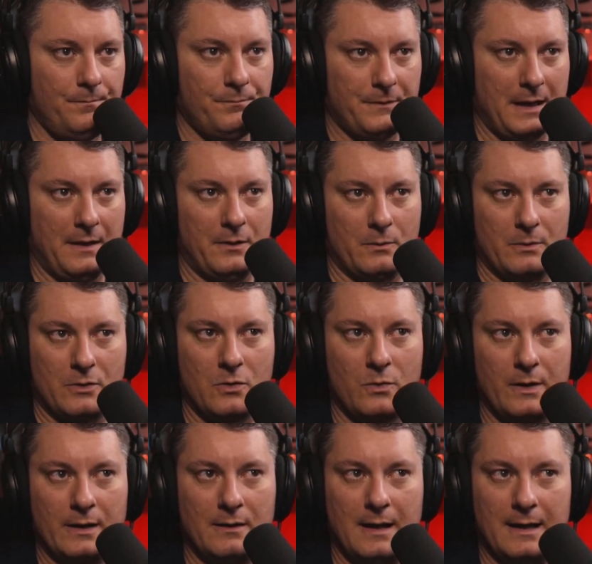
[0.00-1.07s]
and they're
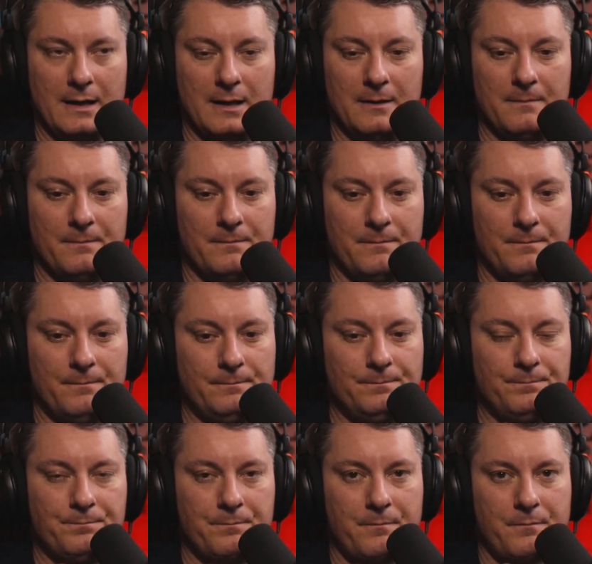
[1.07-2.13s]
recording like a
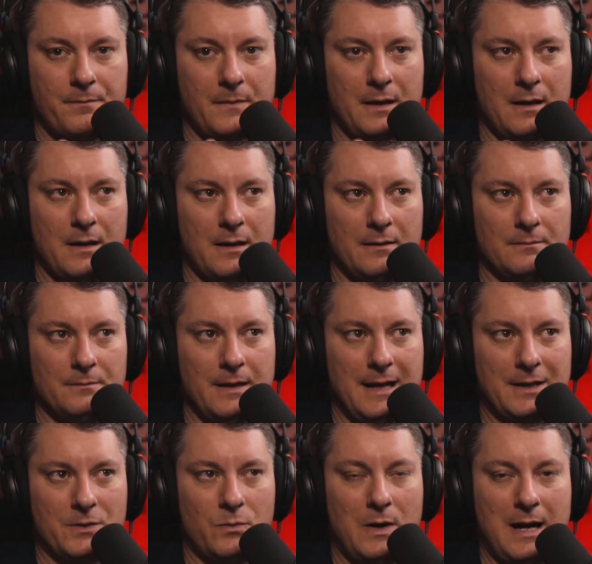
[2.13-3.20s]

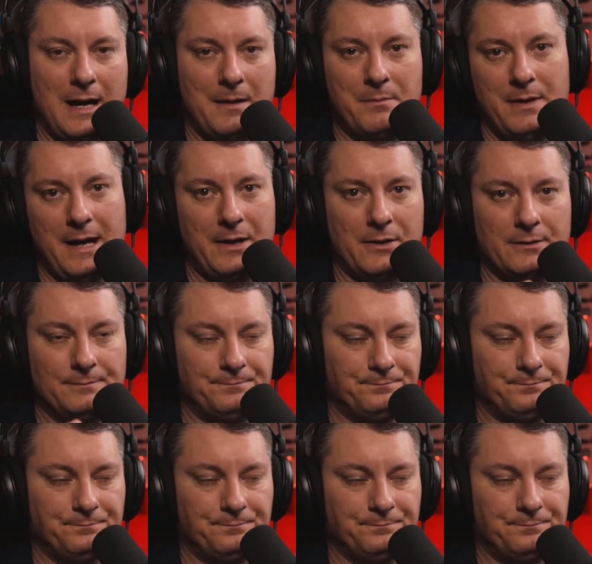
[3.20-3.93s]
XY pattern